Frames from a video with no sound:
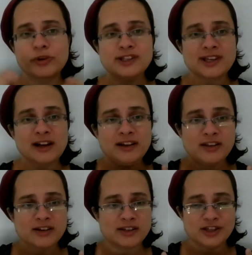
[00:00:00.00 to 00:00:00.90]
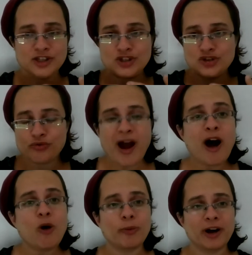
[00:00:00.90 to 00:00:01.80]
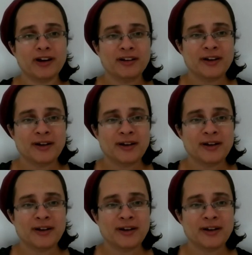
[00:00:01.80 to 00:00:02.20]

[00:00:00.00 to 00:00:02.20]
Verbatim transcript: And suddenly there's this trauma